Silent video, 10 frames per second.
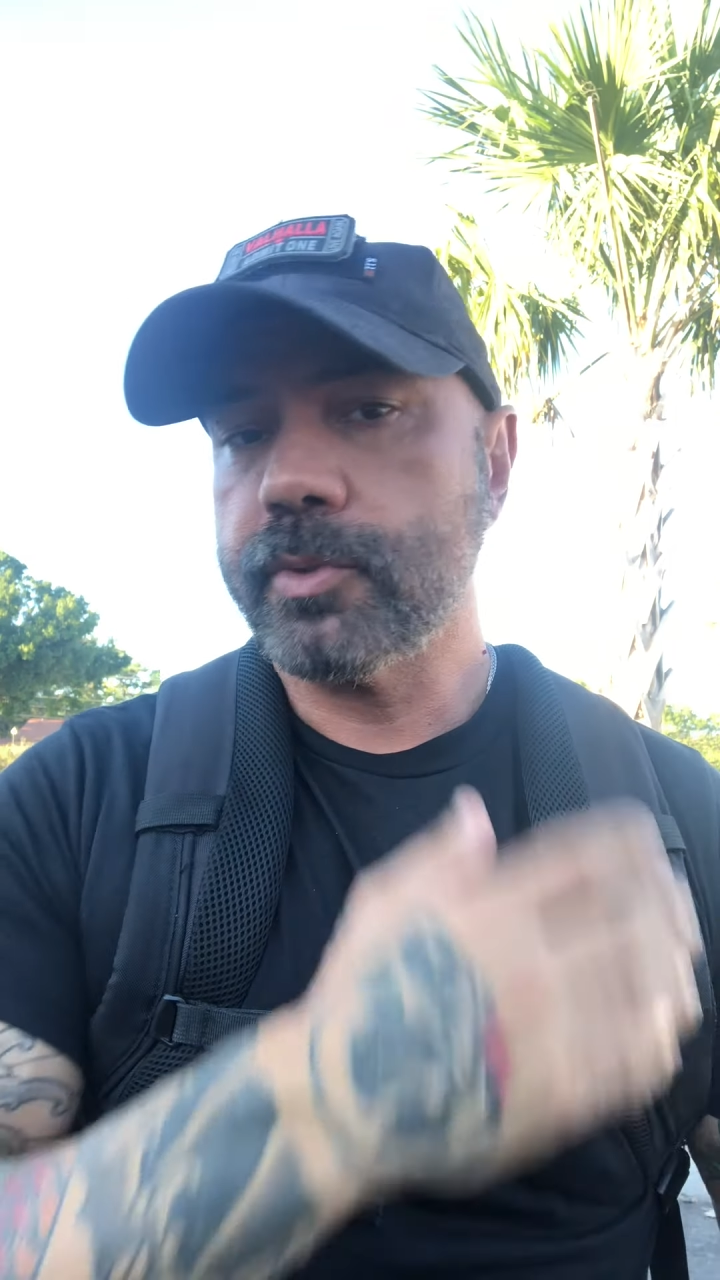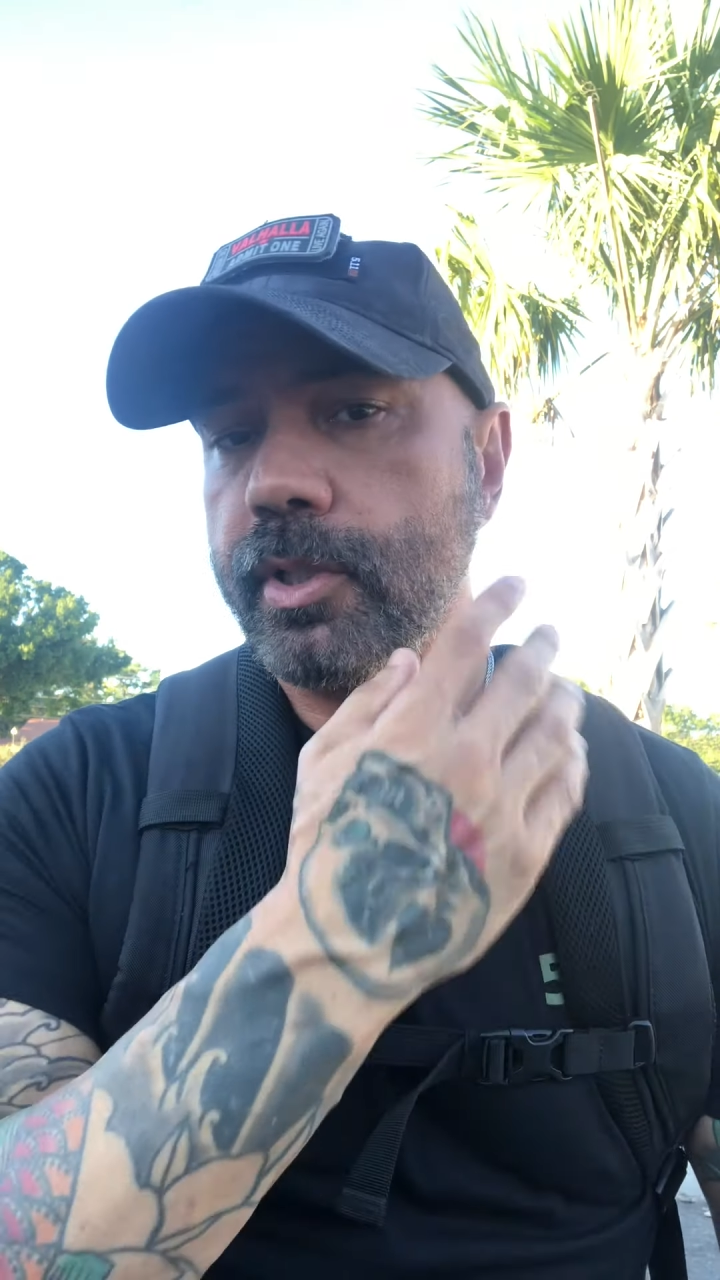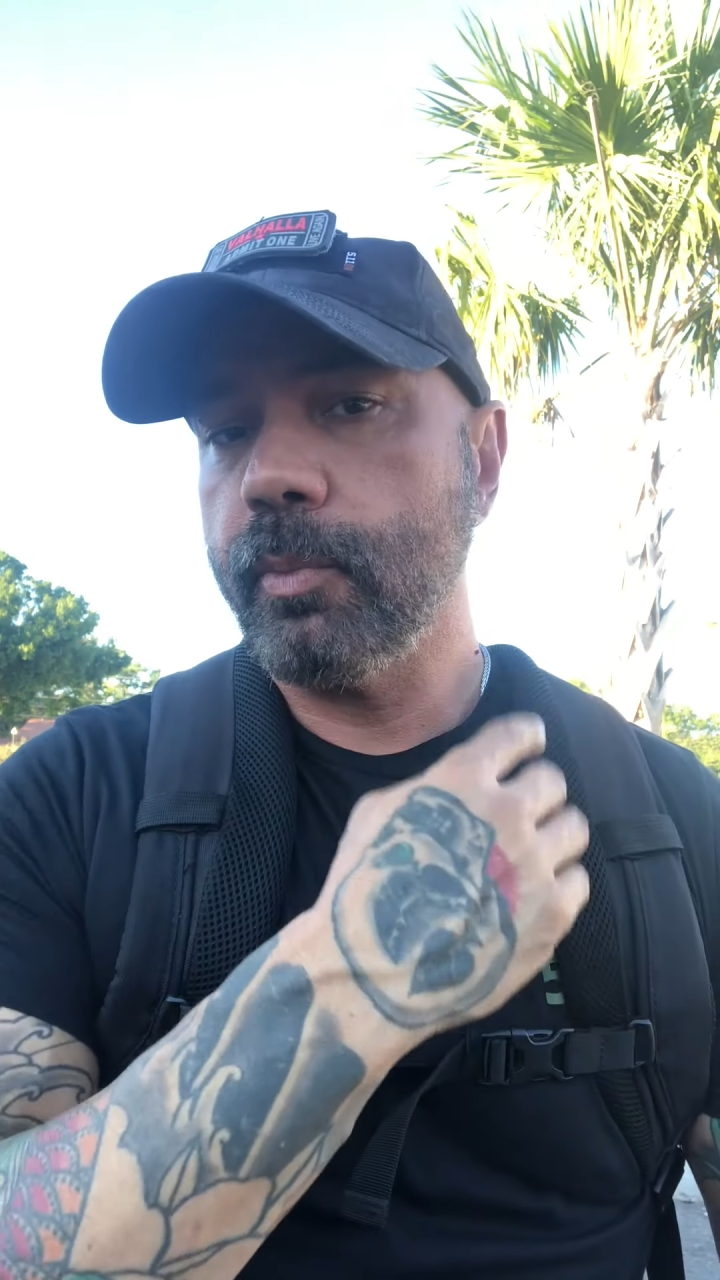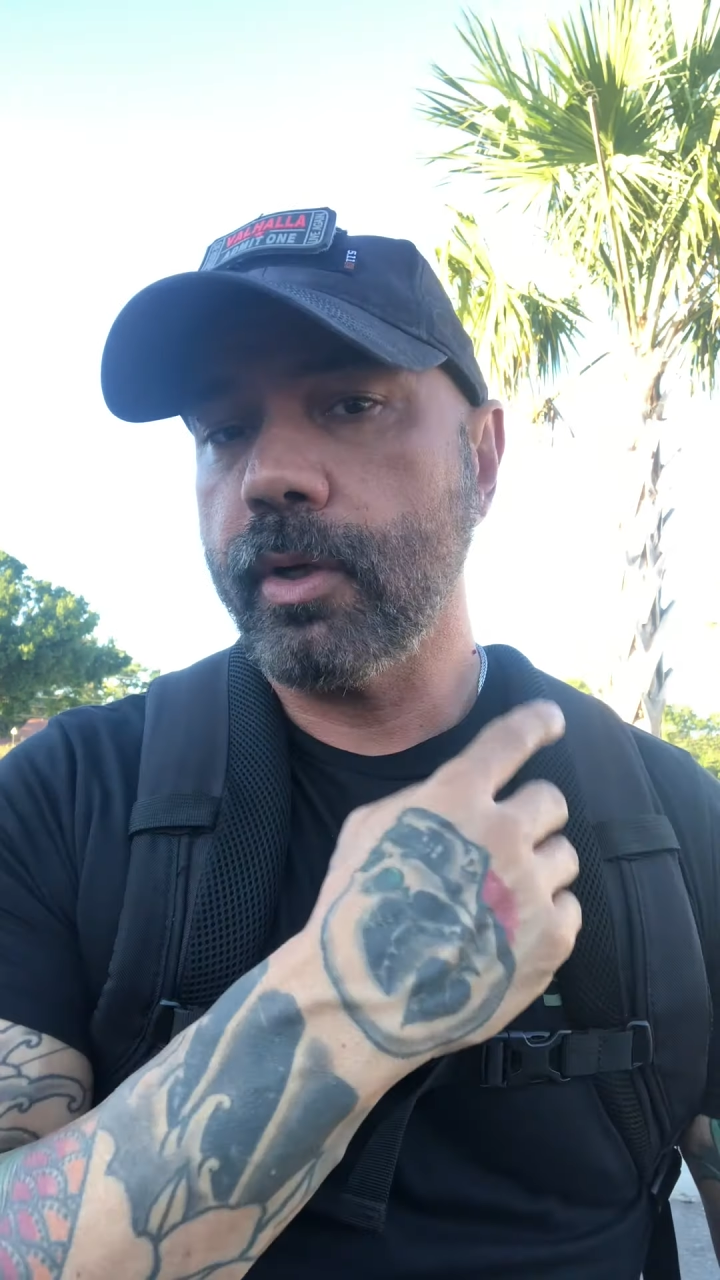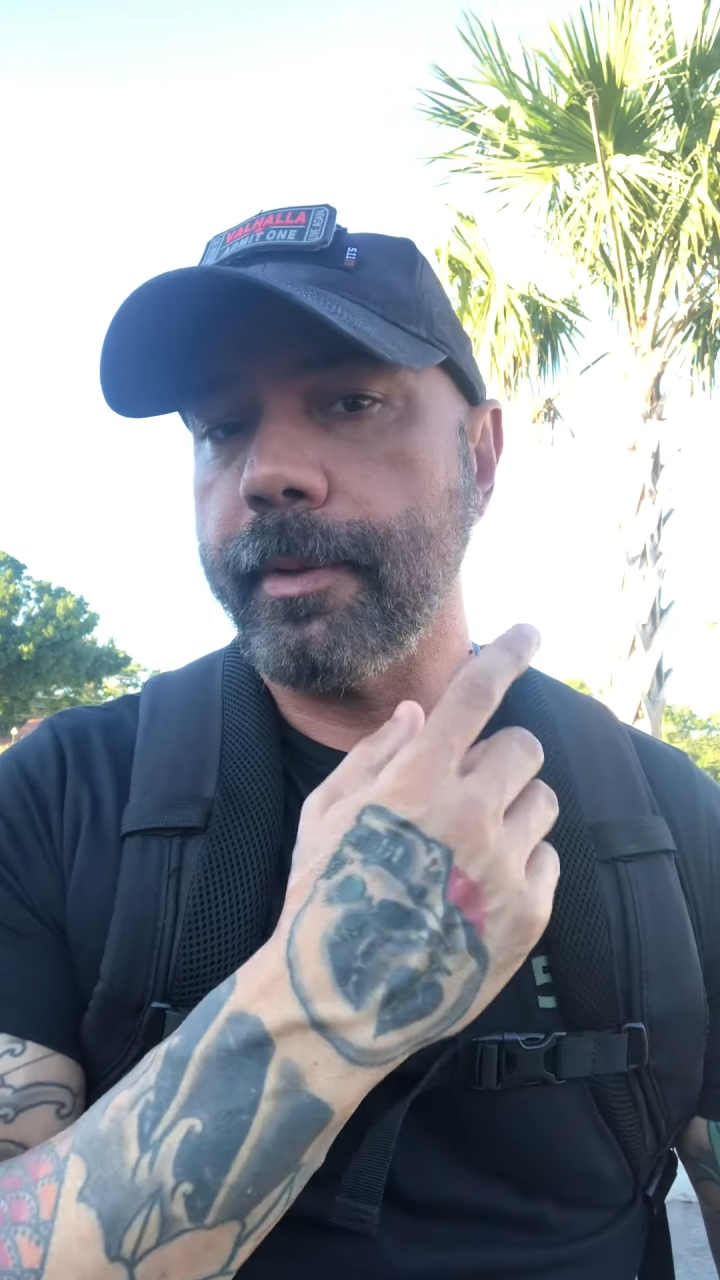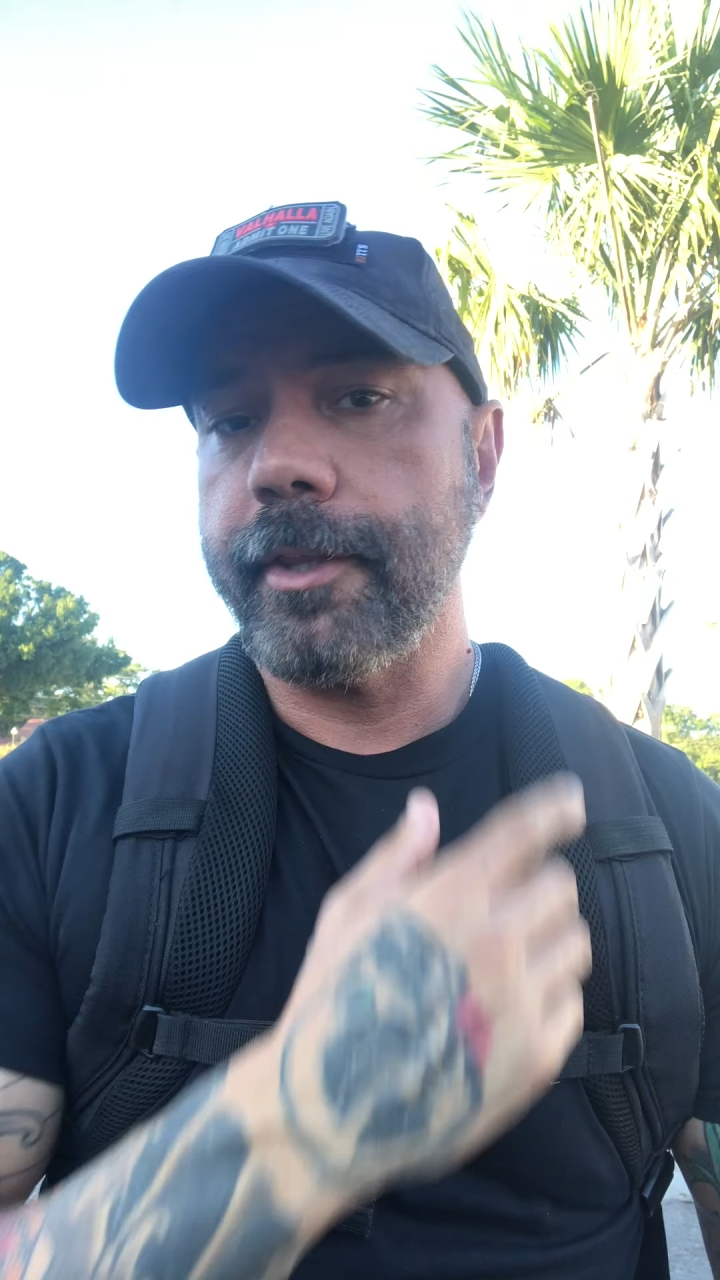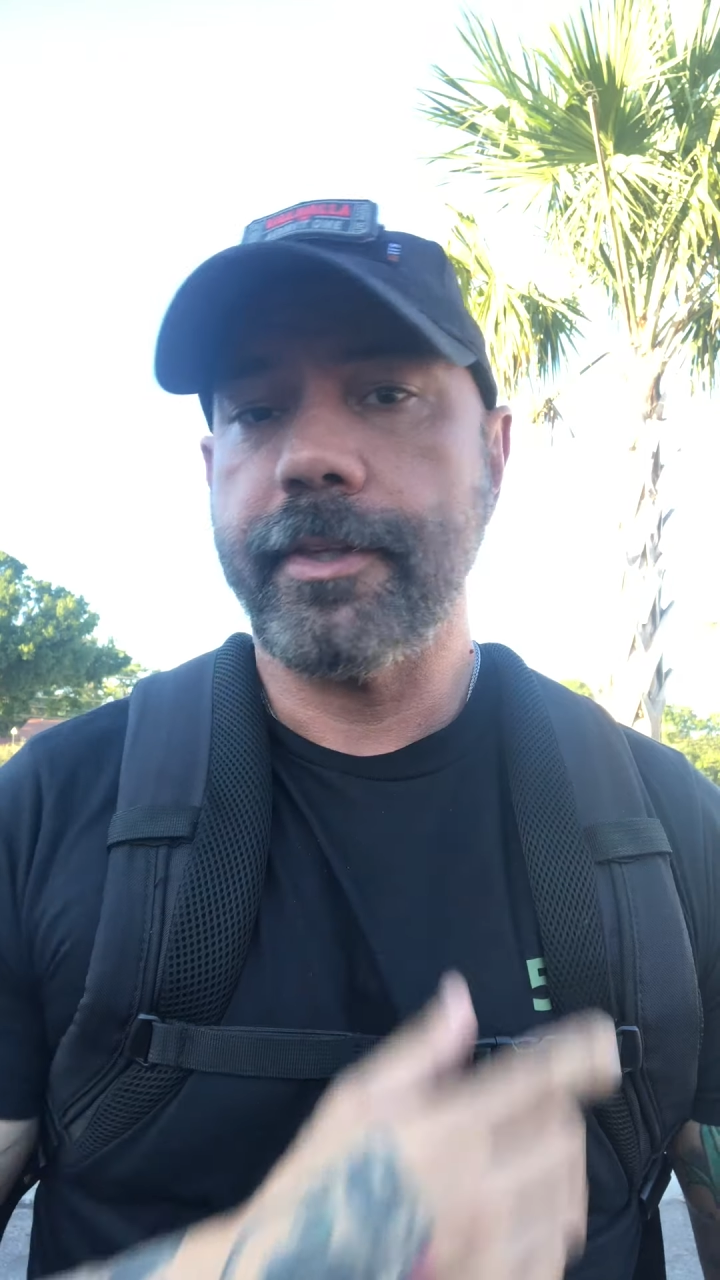somewhere about